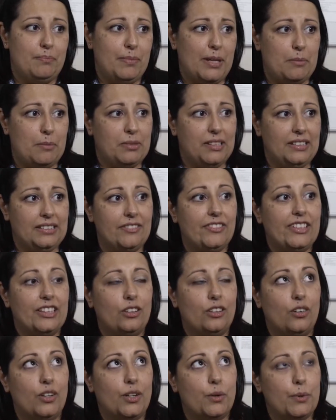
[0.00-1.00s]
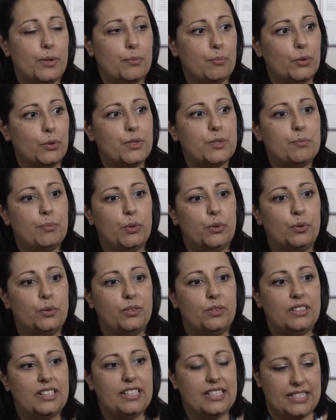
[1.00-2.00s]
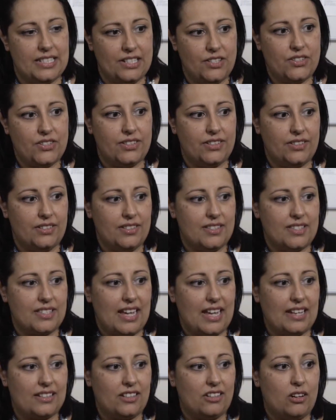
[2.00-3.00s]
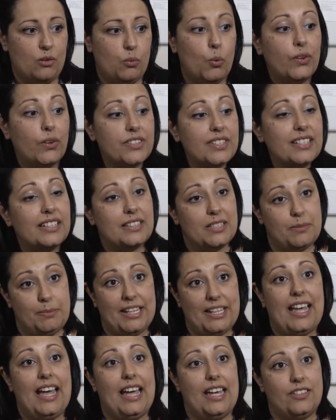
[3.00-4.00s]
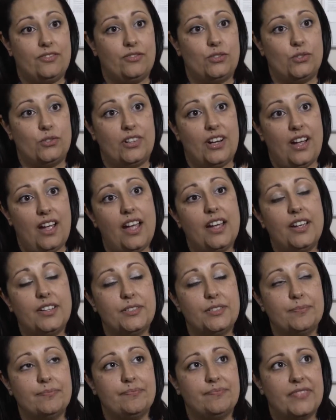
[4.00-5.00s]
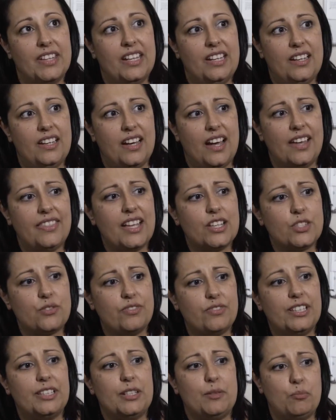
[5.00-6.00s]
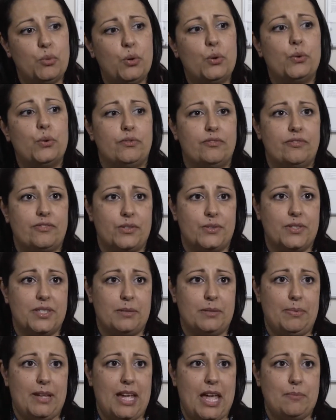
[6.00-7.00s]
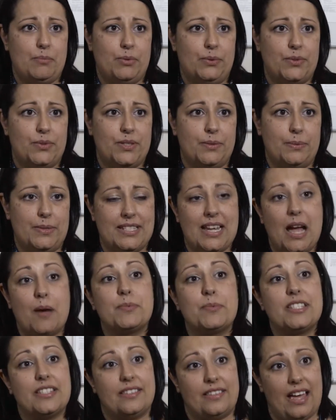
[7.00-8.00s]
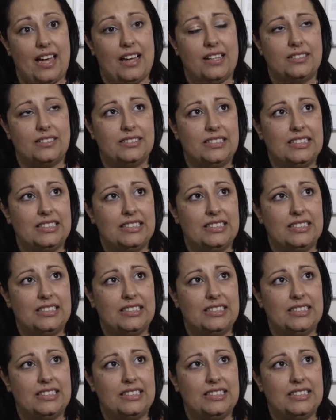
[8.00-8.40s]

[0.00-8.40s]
People are living longer with multiple conditions and are wanting to be cared for at home, and that's really important for us to be able to adapt to that.